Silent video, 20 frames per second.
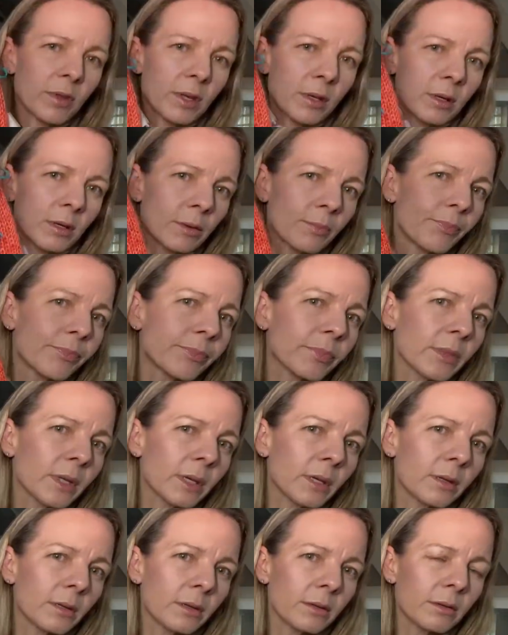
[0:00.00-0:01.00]
the
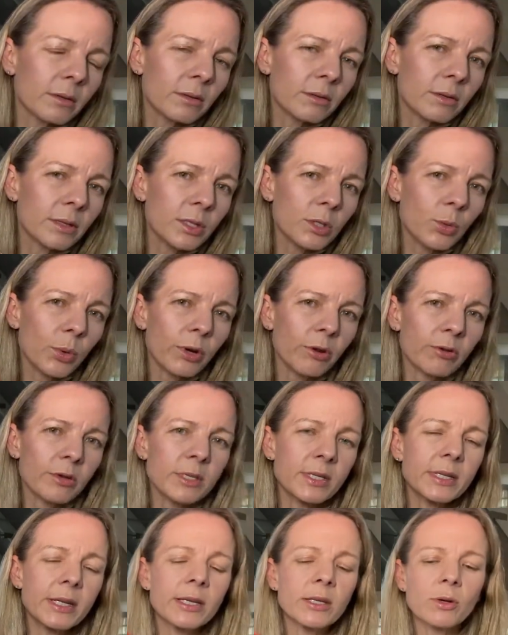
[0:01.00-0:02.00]
sweater is
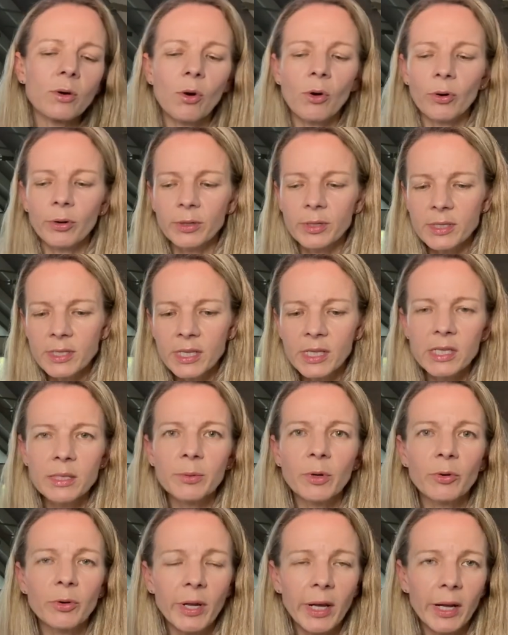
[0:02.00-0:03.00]
knit on
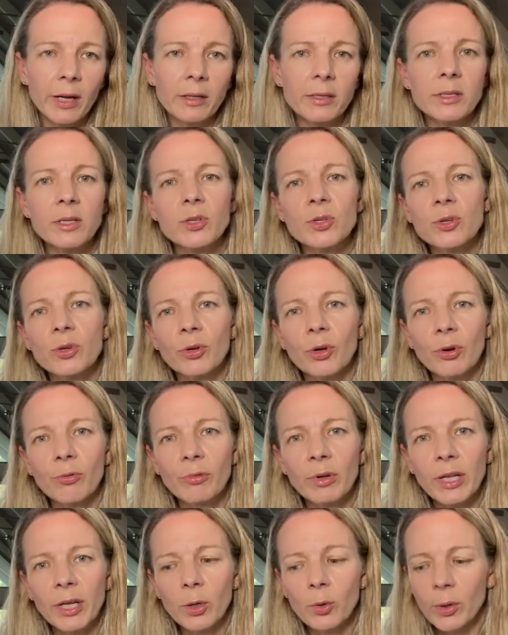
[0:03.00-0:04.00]
6mm needles, it should go
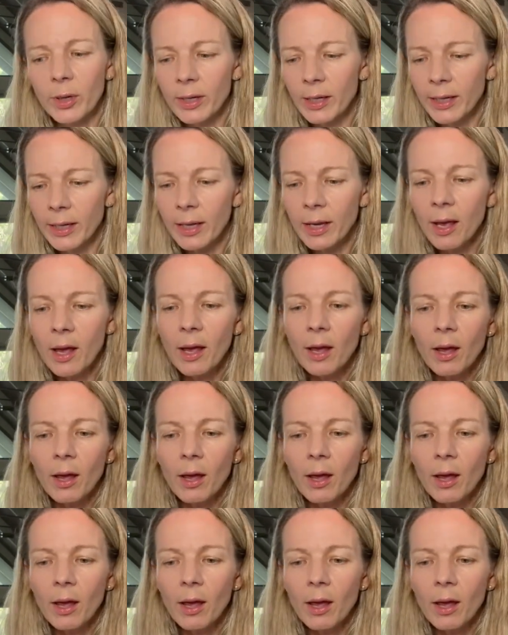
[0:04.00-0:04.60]
really quickly.